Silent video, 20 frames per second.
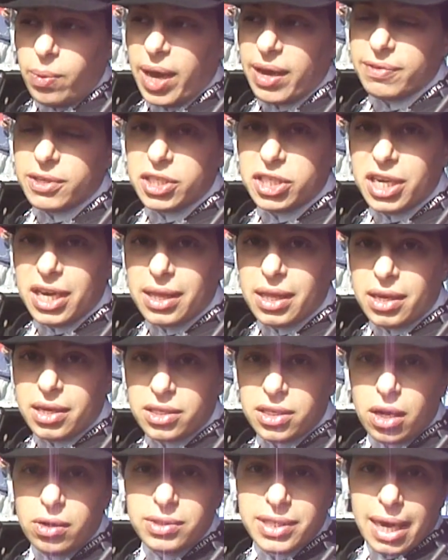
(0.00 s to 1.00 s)
We have to check that
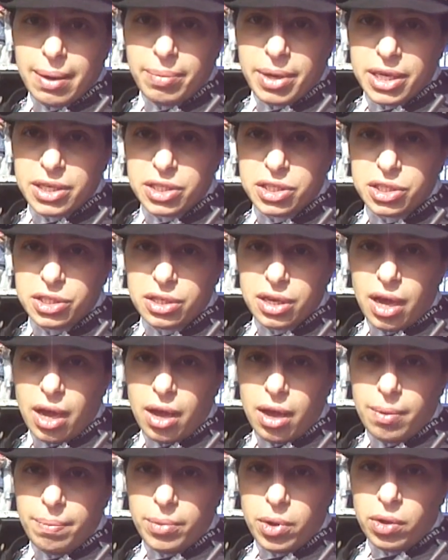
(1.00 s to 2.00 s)
there's no damage
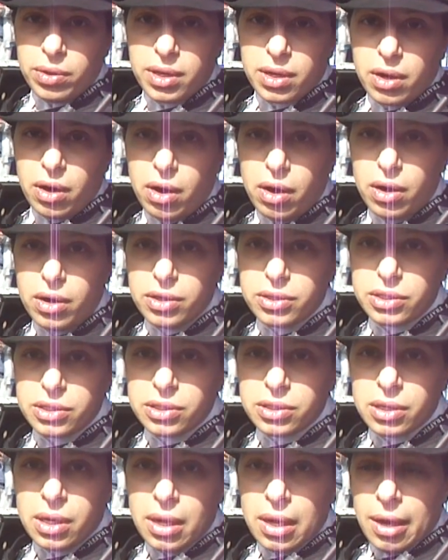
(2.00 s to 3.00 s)
on the
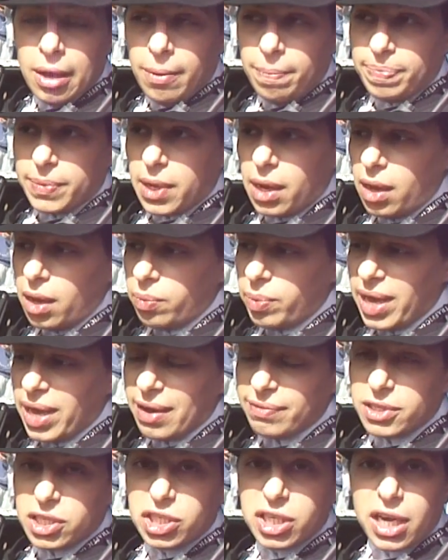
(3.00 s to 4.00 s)
cars. We
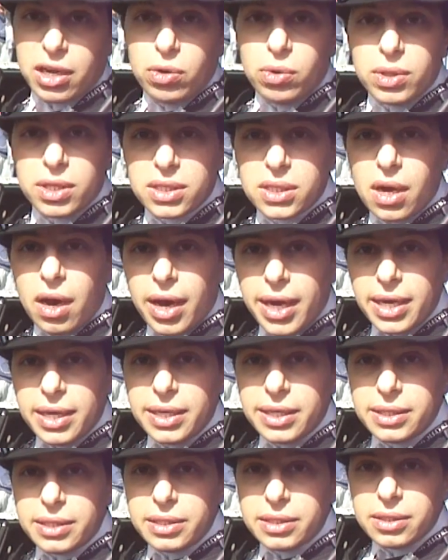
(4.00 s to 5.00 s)
have to check all the
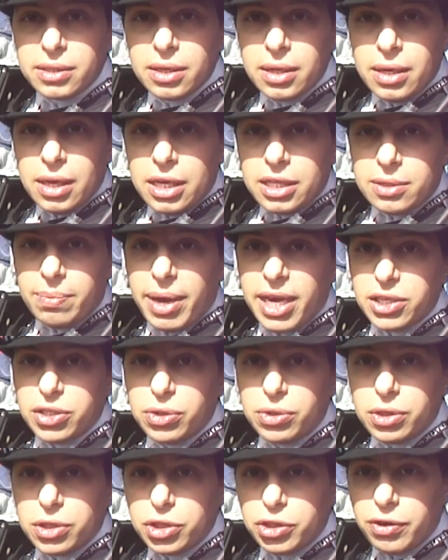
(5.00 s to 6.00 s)
tyres to make
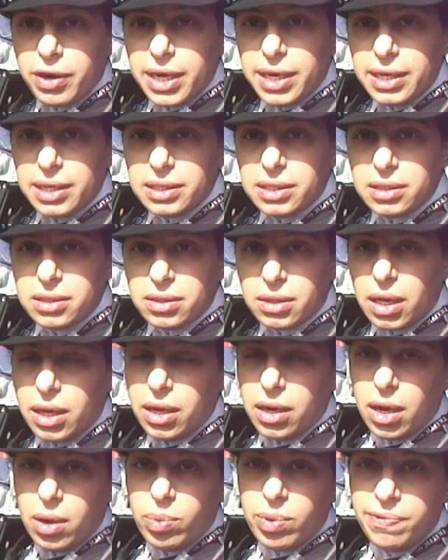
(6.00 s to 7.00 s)
sure the tread is,
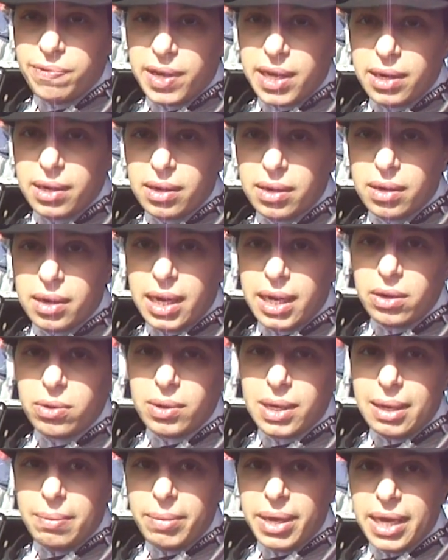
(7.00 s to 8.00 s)
within legal
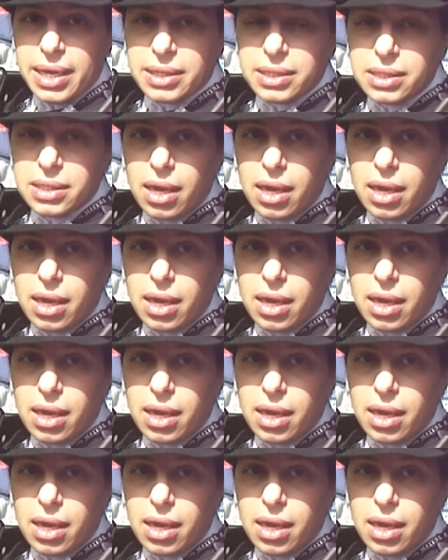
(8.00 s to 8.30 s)
limits.